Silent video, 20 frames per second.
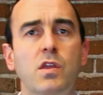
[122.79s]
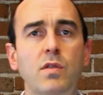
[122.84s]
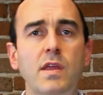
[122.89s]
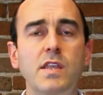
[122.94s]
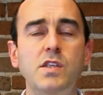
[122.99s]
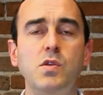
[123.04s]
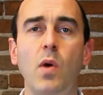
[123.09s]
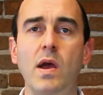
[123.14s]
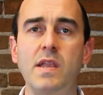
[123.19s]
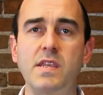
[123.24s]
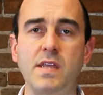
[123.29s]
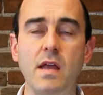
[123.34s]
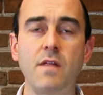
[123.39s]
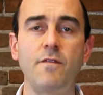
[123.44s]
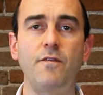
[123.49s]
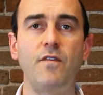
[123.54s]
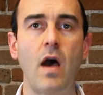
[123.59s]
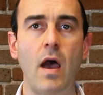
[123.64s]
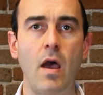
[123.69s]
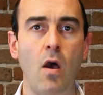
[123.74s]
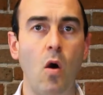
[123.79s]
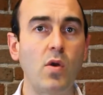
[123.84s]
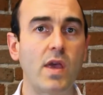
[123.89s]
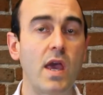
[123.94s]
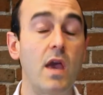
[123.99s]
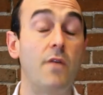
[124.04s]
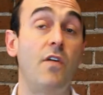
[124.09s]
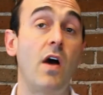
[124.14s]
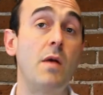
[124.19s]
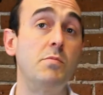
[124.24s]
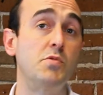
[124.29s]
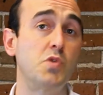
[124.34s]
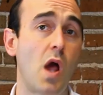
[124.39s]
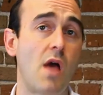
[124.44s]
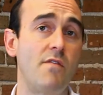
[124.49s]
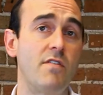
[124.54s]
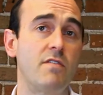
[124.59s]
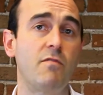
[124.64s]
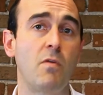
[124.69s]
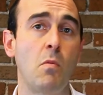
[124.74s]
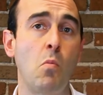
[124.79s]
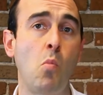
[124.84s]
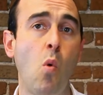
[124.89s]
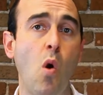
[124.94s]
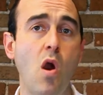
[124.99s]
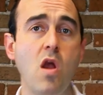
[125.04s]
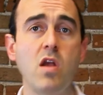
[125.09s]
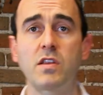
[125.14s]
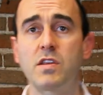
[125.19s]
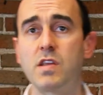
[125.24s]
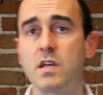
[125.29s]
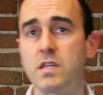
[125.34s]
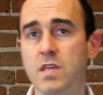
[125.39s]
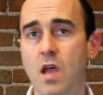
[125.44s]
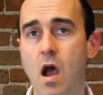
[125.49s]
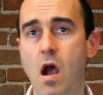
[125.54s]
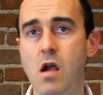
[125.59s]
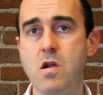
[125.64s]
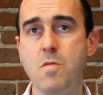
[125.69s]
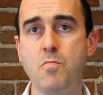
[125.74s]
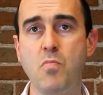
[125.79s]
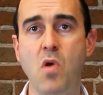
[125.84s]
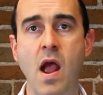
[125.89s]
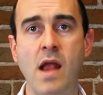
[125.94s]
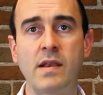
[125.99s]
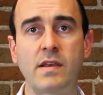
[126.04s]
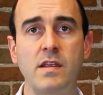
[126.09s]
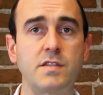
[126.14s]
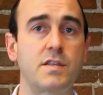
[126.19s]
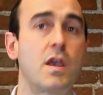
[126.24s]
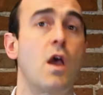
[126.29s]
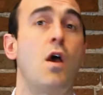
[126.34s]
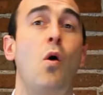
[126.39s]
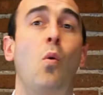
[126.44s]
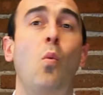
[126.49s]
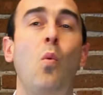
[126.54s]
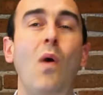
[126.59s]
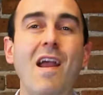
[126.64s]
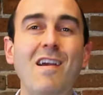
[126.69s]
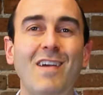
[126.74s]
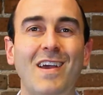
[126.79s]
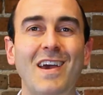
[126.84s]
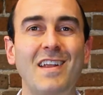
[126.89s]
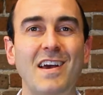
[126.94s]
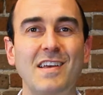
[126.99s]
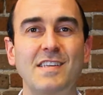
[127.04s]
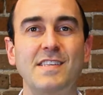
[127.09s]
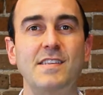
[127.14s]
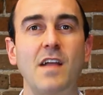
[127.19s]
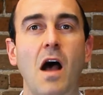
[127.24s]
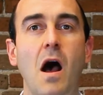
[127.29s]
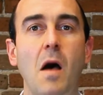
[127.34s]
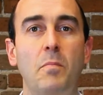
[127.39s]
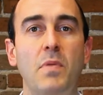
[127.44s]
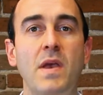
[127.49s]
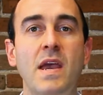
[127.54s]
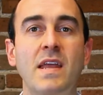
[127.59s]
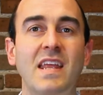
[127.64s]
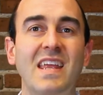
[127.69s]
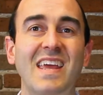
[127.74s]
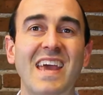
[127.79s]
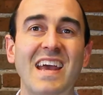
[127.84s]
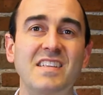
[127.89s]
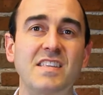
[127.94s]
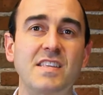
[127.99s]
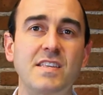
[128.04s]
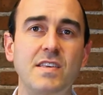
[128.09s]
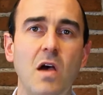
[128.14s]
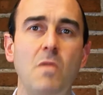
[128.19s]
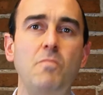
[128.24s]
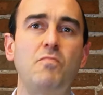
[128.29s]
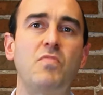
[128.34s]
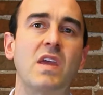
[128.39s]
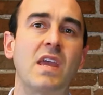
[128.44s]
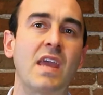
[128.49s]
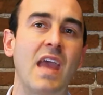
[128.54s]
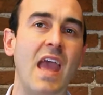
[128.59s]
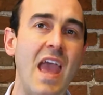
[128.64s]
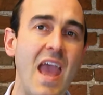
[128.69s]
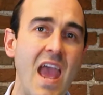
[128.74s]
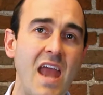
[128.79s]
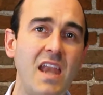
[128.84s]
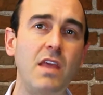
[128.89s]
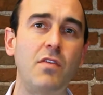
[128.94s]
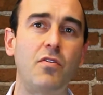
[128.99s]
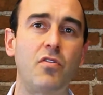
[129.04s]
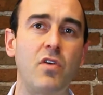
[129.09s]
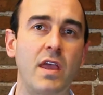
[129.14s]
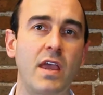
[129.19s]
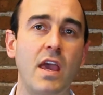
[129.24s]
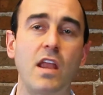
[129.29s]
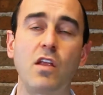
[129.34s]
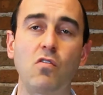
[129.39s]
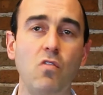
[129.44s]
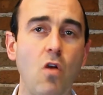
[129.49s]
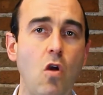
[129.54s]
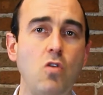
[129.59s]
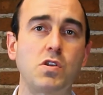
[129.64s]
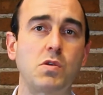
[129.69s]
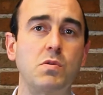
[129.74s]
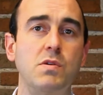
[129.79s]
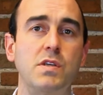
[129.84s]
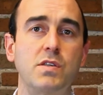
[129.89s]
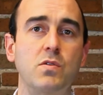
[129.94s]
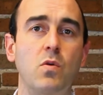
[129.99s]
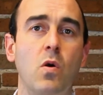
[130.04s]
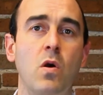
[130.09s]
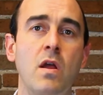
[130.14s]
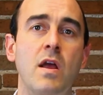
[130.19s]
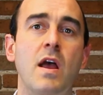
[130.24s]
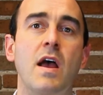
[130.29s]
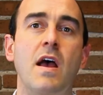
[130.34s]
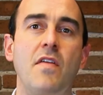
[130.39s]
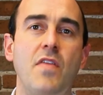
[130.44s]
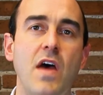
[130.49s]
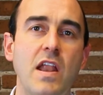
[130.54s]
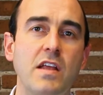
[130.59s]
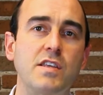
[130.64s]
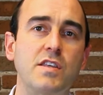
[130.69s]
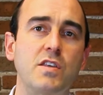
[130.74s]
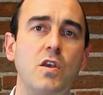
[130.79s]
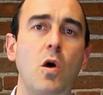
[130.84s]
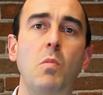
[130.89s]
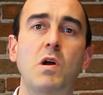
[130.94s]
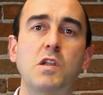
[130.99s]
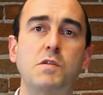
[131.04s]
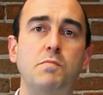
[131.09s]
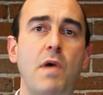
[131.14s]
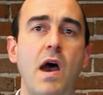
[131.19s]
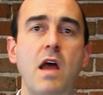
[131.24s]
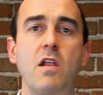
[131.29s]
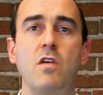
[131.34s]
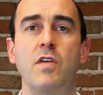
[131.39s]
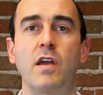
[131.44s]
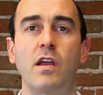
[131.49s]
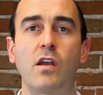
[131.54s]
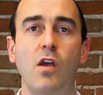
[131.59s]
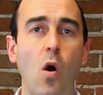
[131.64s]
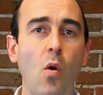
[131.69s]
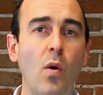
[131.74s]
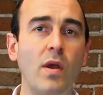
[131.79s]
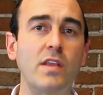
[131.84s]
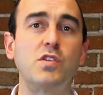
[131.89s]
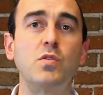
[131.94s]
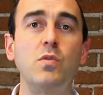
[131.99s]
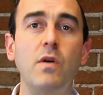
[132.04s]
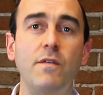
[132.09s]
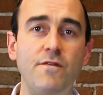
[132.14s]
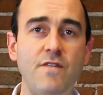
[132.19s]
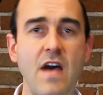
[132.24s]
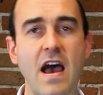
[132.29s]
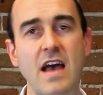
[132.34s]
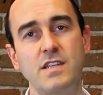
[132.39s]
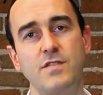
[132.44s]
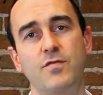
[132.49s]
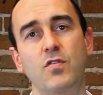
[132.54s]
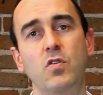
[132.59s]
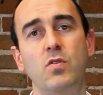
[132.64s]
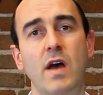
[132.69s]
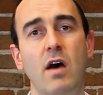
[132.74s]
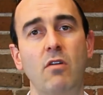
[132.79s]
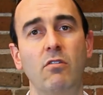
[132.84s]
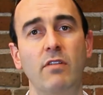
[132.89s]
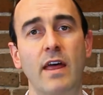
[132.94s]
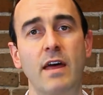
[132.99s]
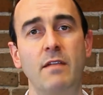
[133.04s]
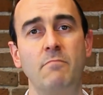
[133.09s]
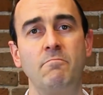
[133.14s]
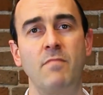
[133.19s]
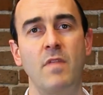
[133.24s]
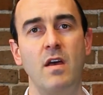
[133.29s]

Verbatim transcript: need to identify okay, if I'm driving from work to soccer practice, where can I stop in and get something, anything at a grocery store that is so much better than going to a fast food outlet?